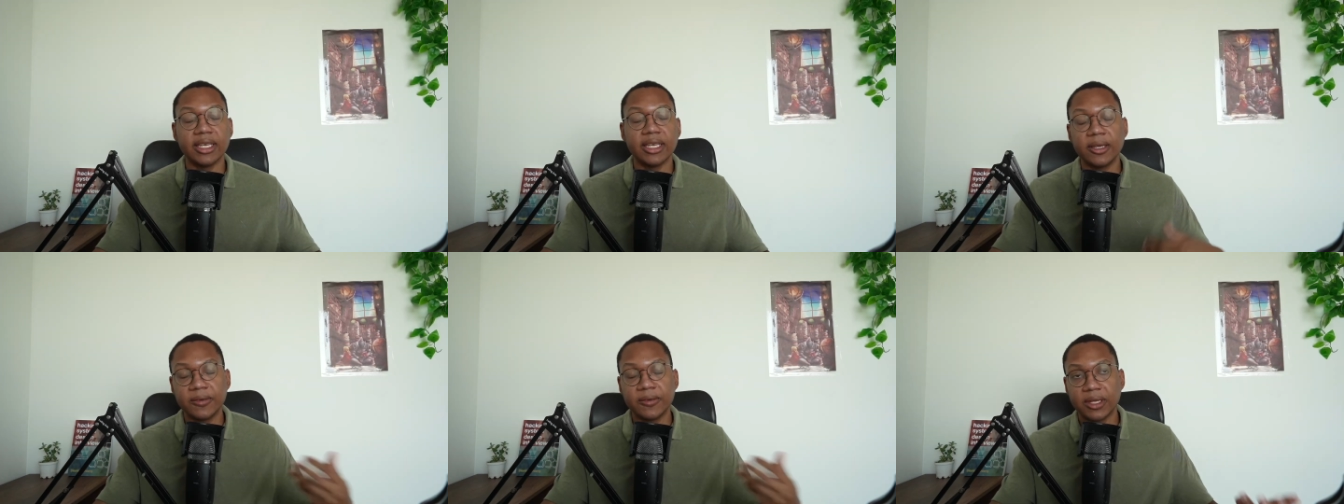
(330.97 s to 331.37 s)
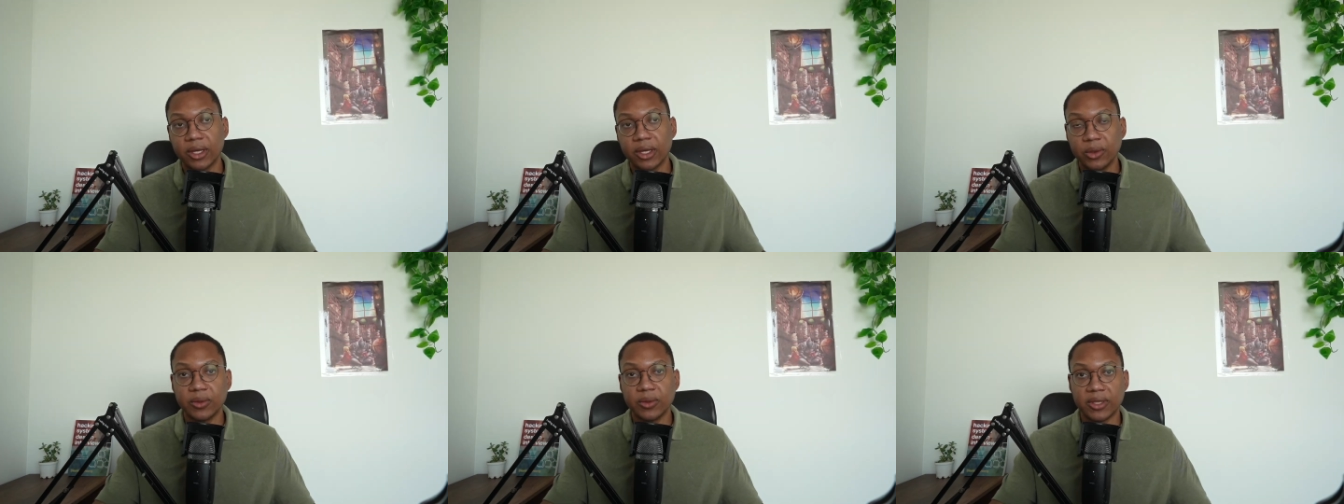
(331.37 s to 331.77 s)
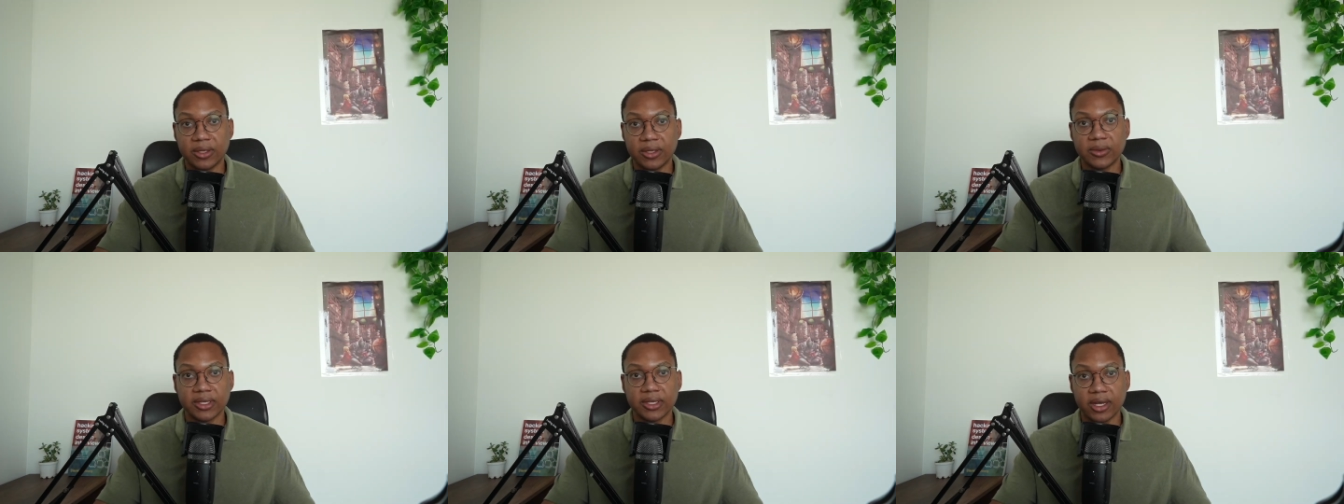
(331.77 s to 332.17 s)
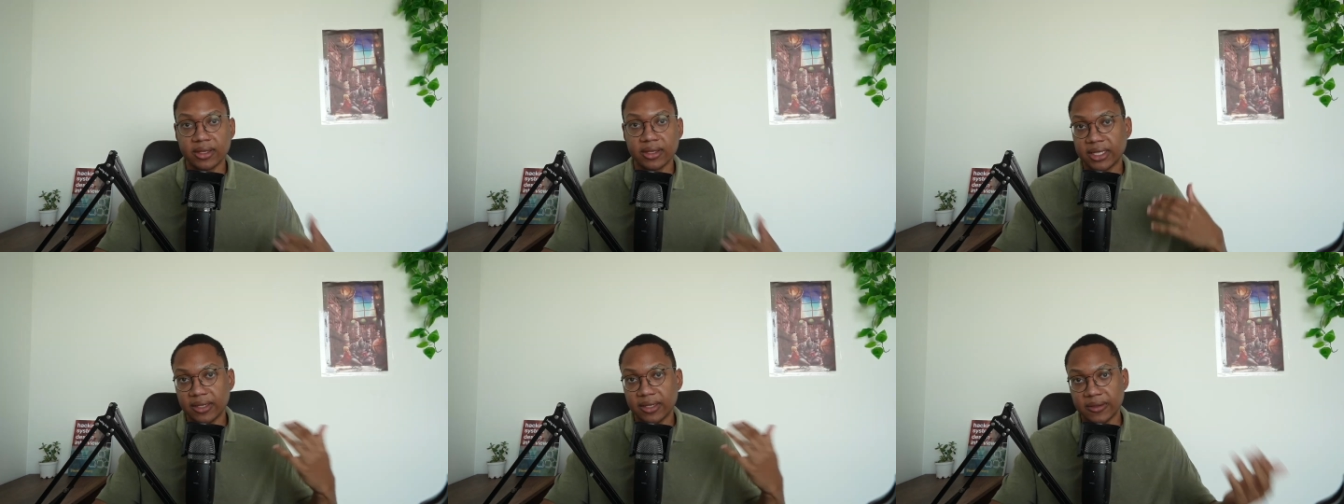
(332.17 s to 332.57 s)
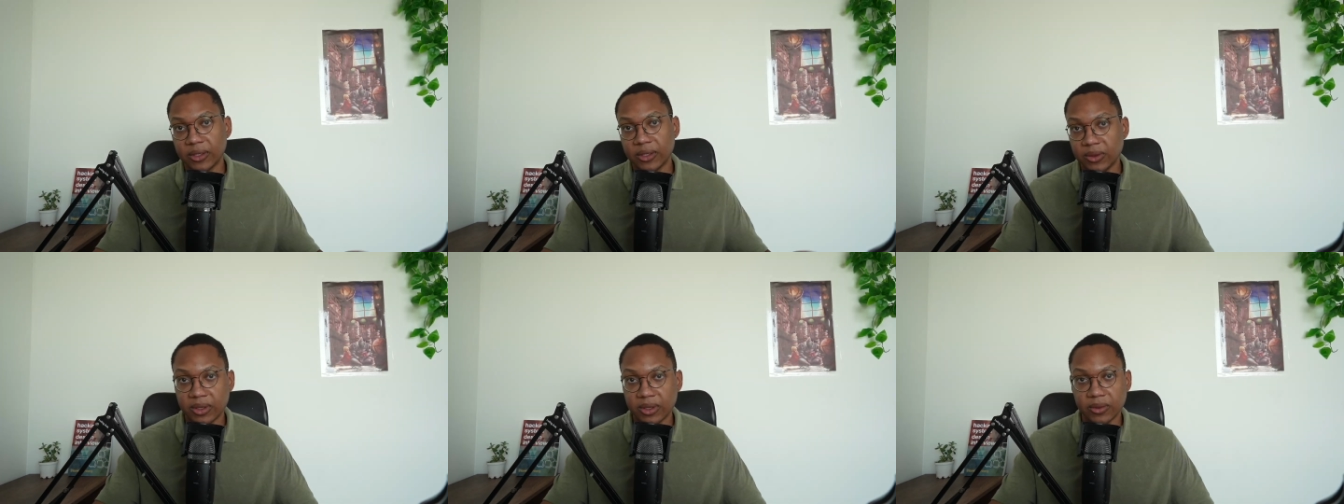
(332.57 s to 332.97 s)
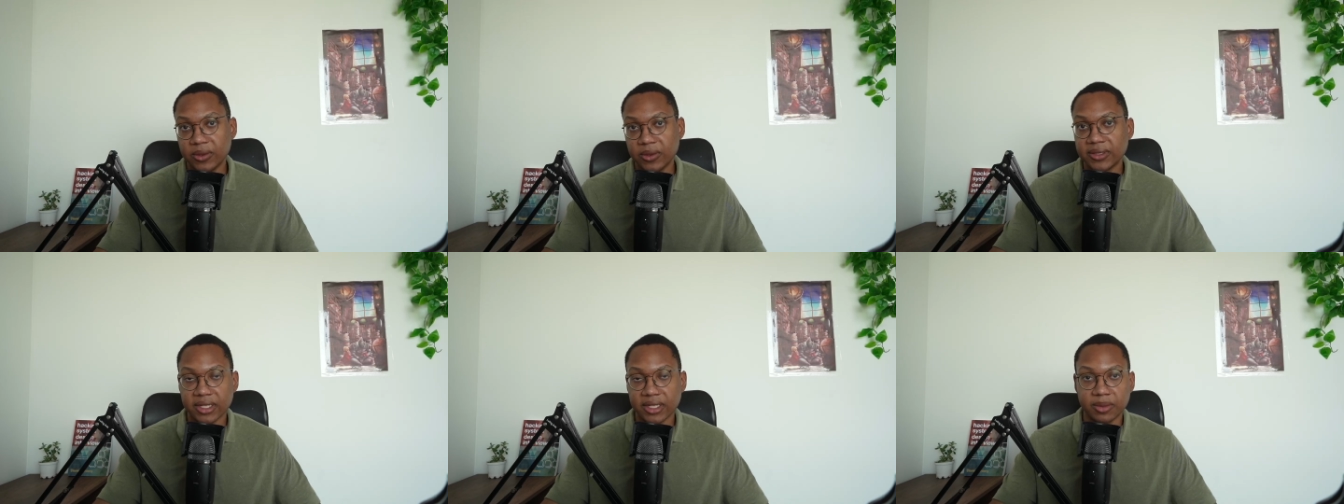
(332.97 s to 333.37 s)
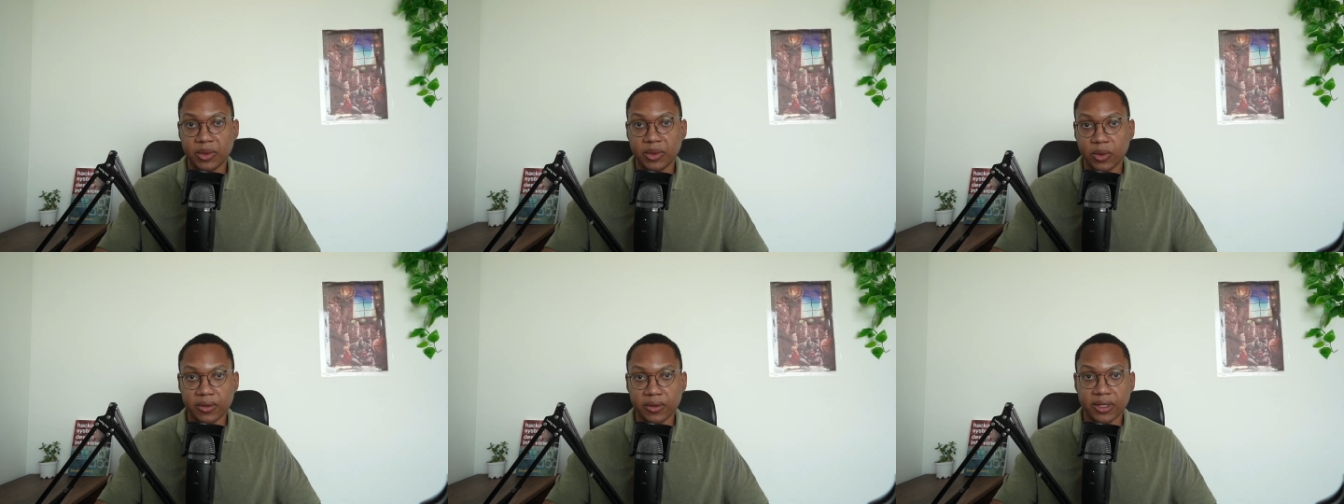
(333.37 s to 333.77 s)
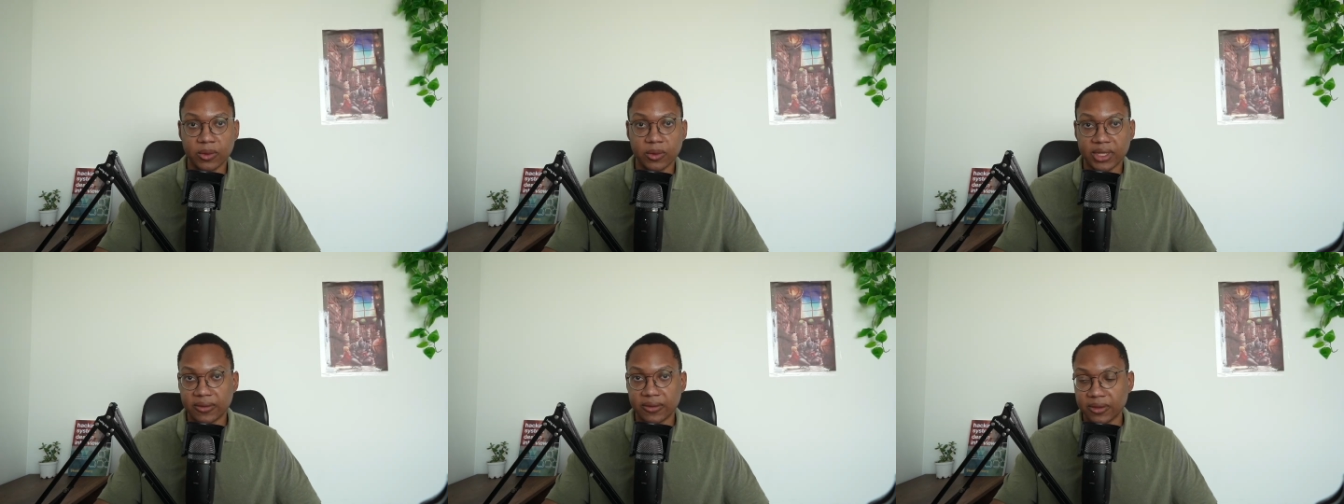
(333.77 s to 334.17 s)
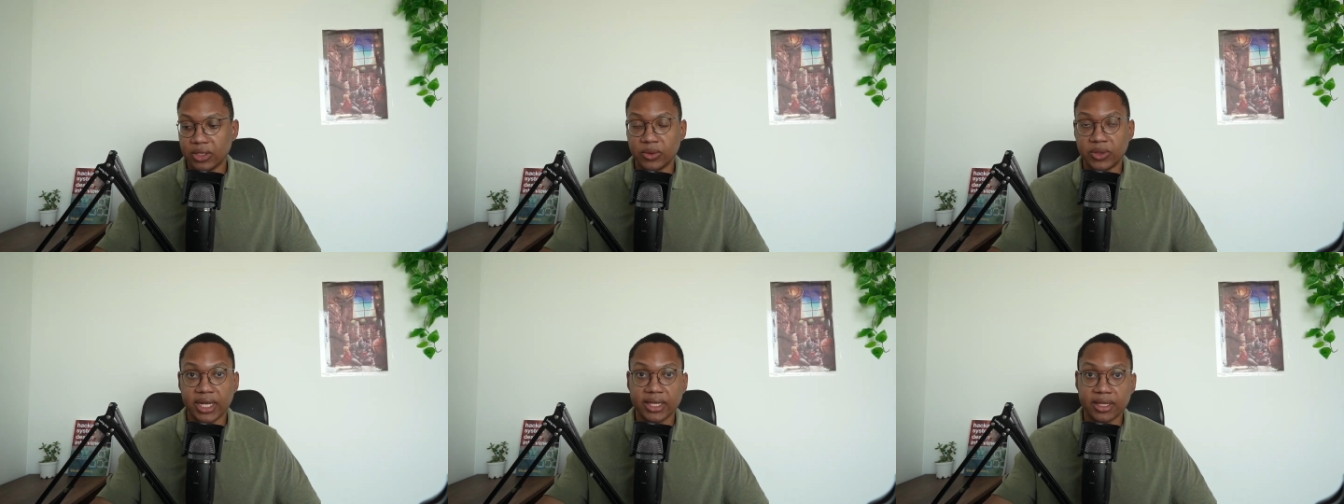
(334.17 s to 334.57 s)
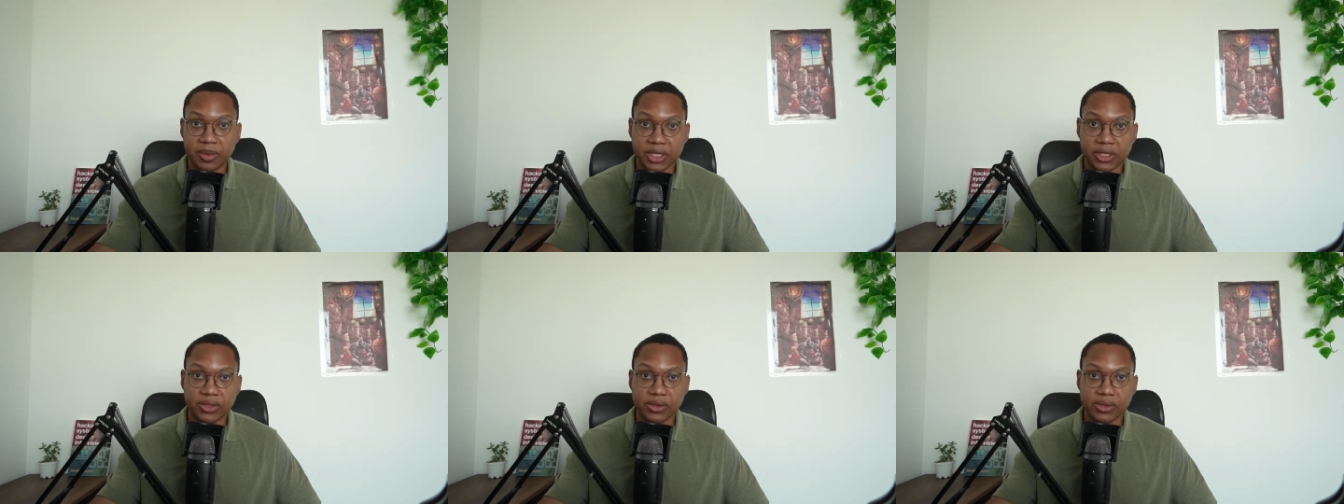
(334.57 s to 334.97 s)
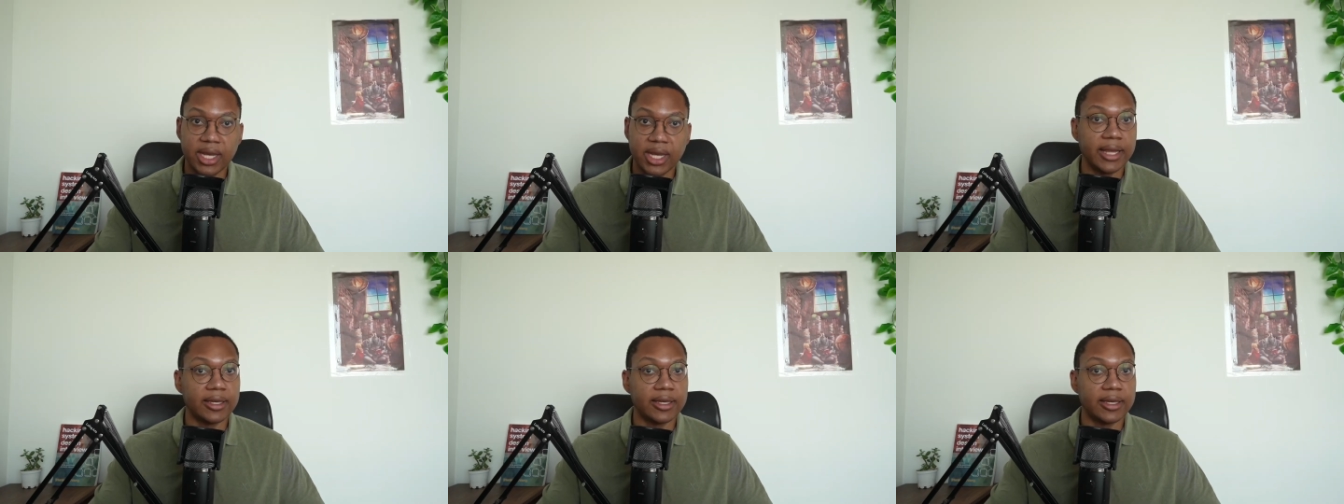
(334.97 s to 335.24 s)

even though you think you suck, like even though you know it's not going to be worth it or whatever, take the pictures.